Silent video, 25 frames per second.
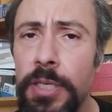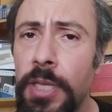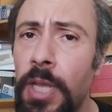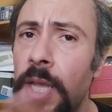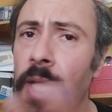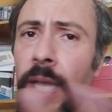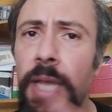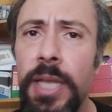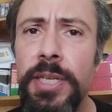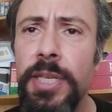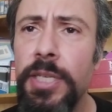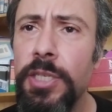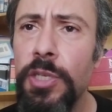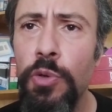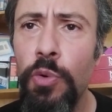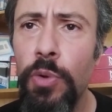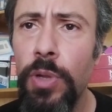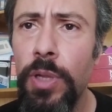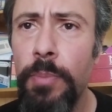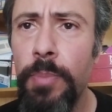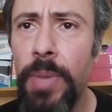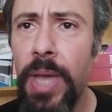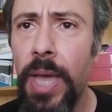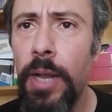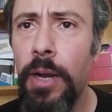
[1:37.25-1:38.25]
It doesn't really
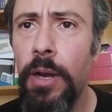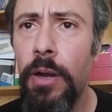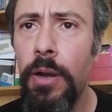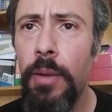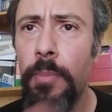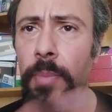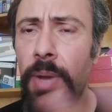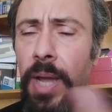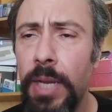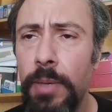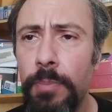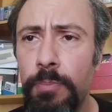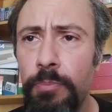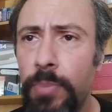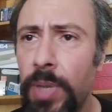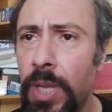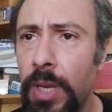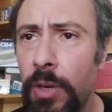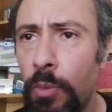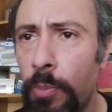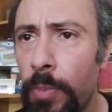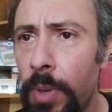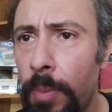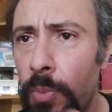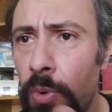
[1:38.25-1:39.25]
matter. I might be
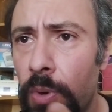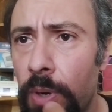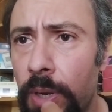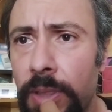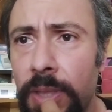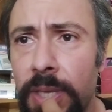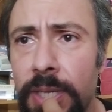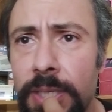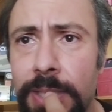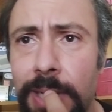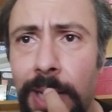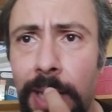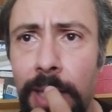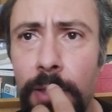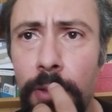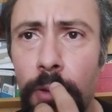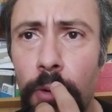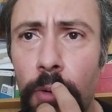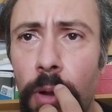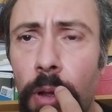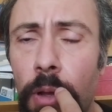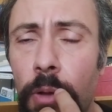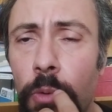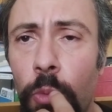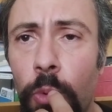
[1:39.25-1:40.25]
remembering this like the
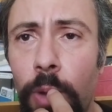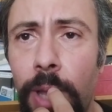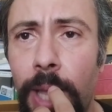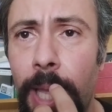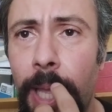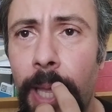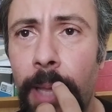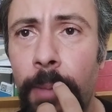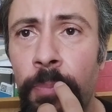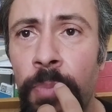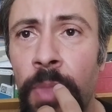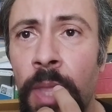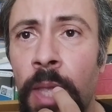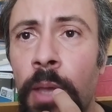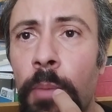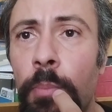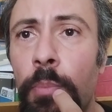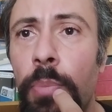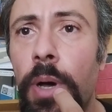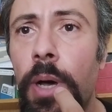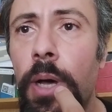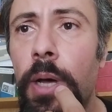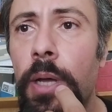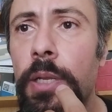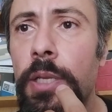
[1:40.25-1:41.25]
wrong way,
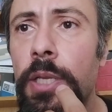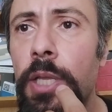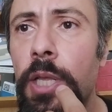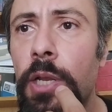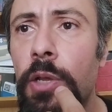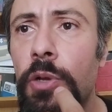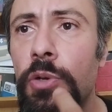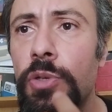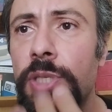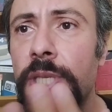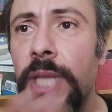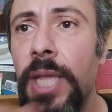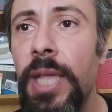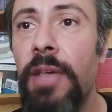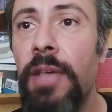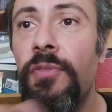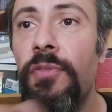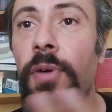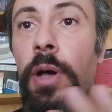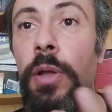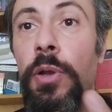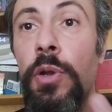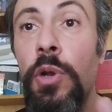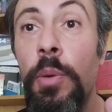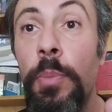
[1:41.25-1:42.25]
but you know, Sega
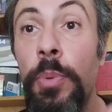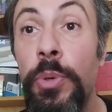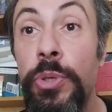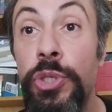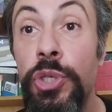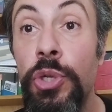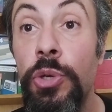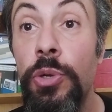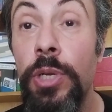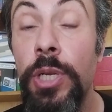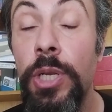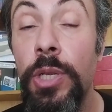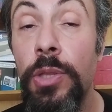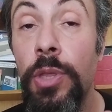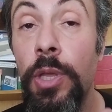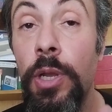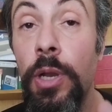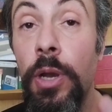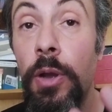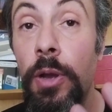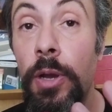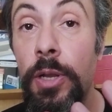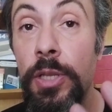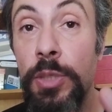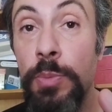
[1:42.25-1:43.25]
found an opportunity there,
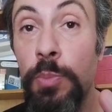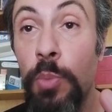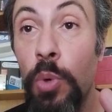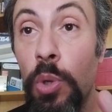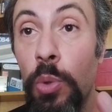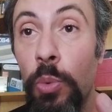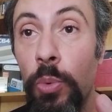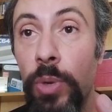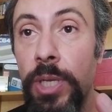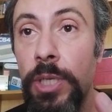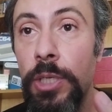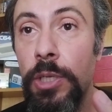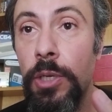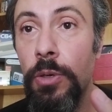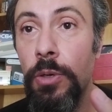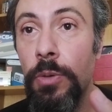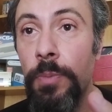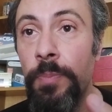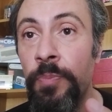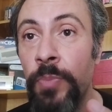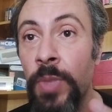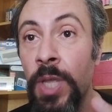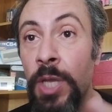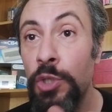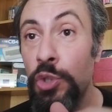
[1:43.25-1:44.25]
a small window
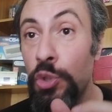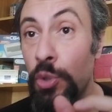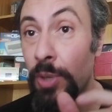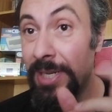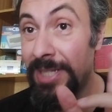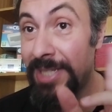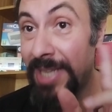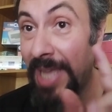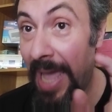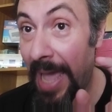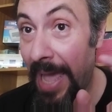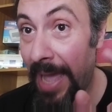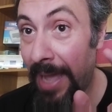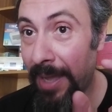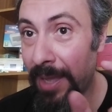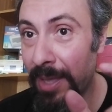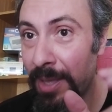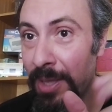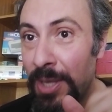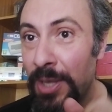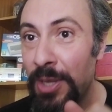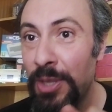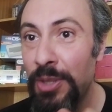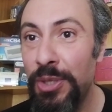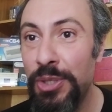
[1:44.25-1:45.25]
to attack
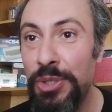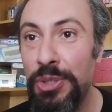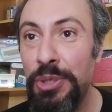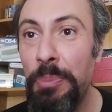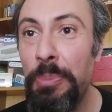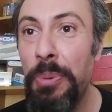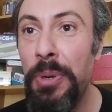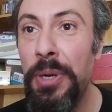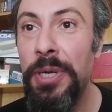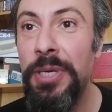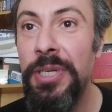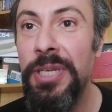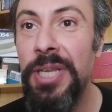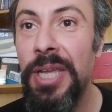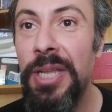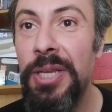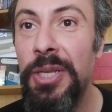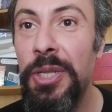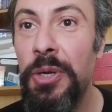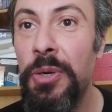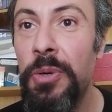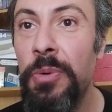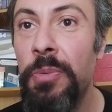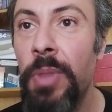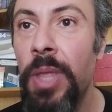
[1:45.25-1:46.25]
the Super
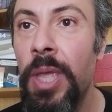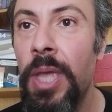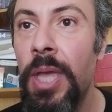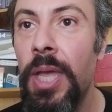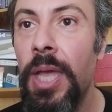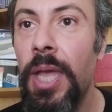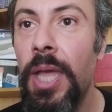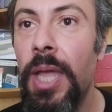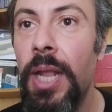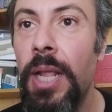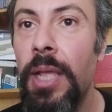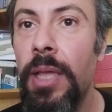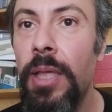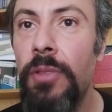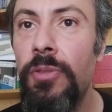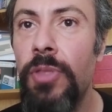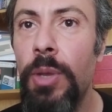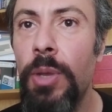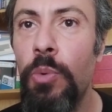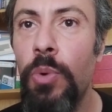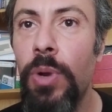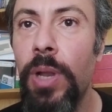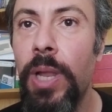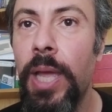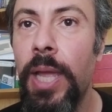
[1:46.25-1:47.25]
Nintendo. And they
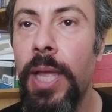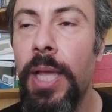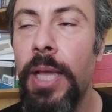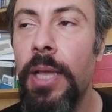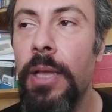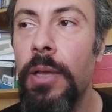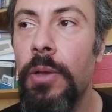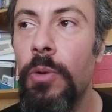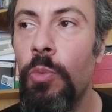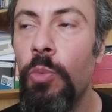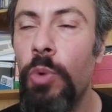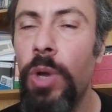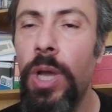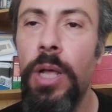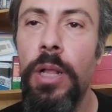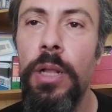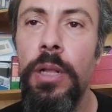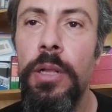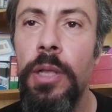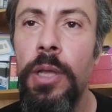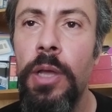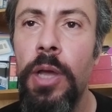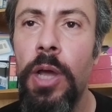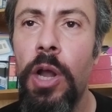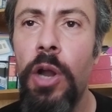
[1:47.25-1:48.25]
were like,
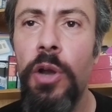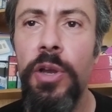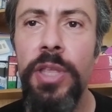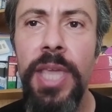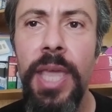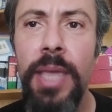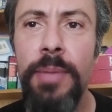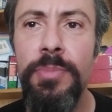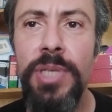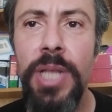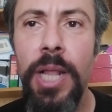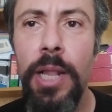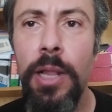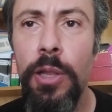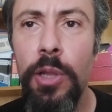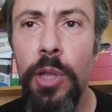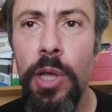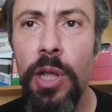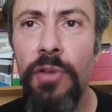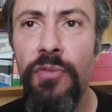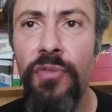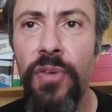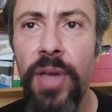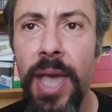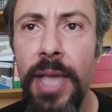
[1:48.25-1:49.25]
well, our games are a lot
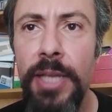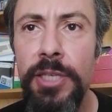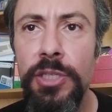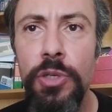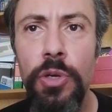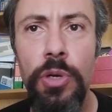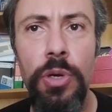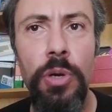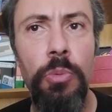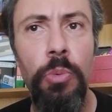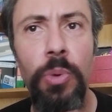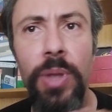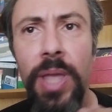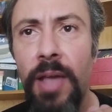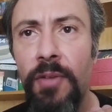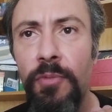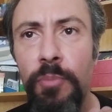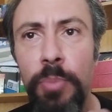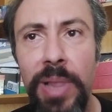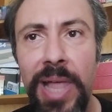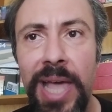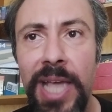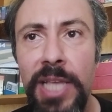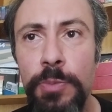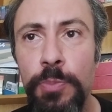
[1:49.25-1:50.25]
faster. We have
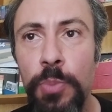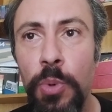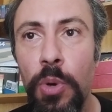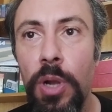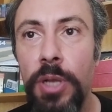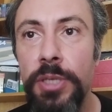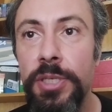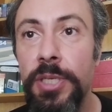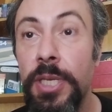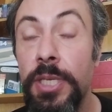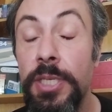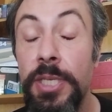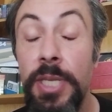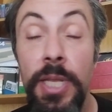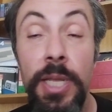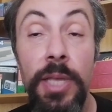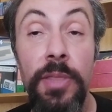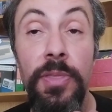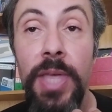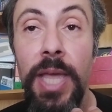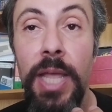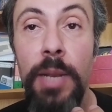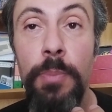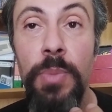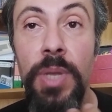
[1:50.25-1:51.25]
blast processing, and
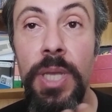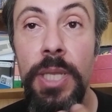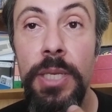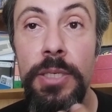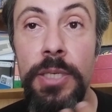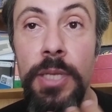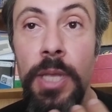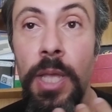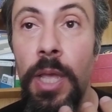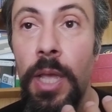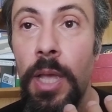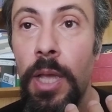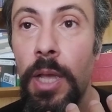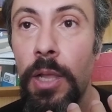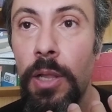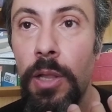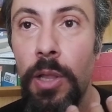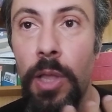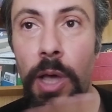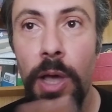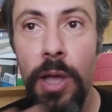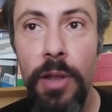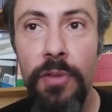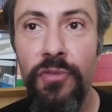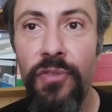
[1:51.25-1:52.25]
that means a
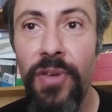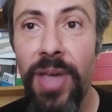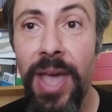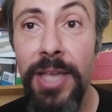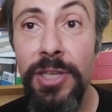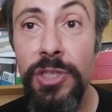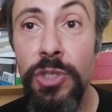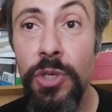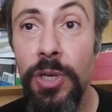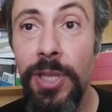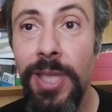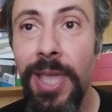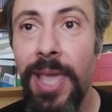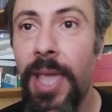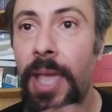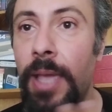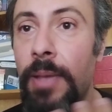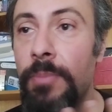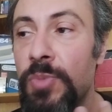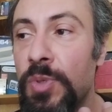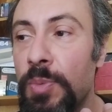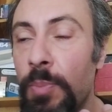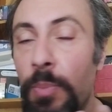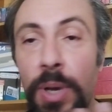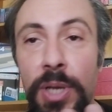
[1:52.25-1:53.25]
lot faster games,
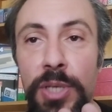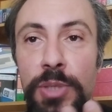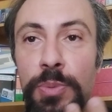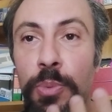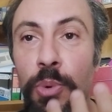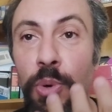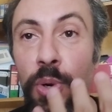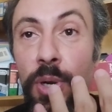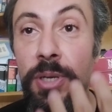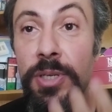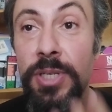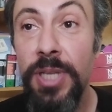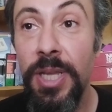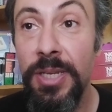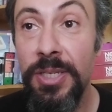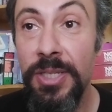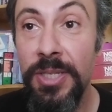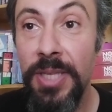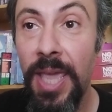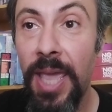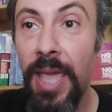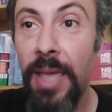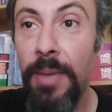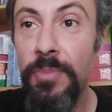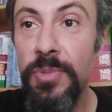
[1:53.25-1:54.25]
much more intense
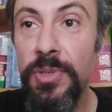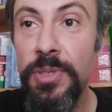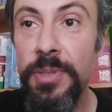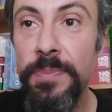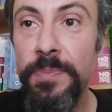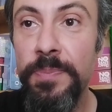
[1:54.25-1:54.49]
games.